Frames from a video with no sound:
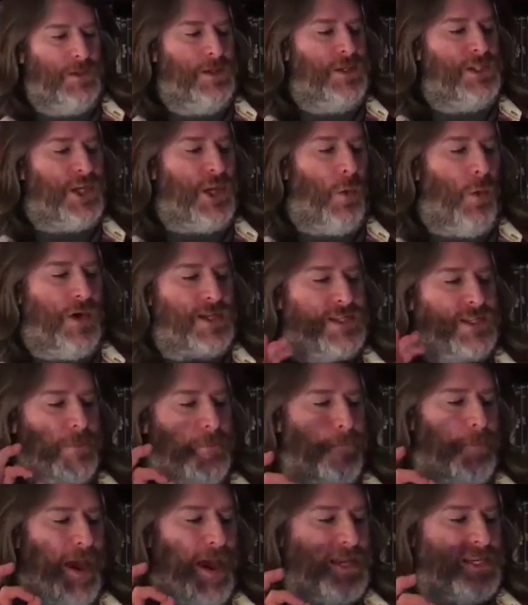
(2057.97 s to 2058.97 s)
So what is the
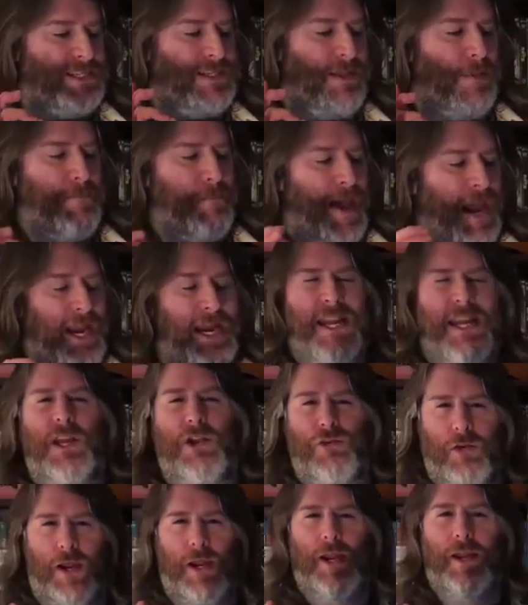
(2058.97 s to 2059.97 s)
base, the main
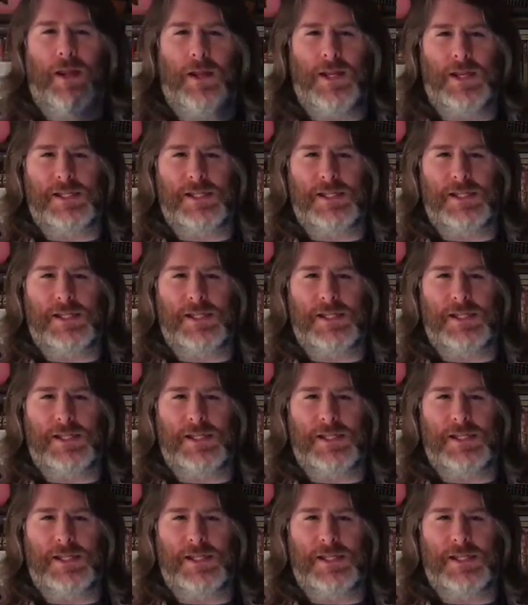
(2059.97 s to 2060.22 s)
ingredient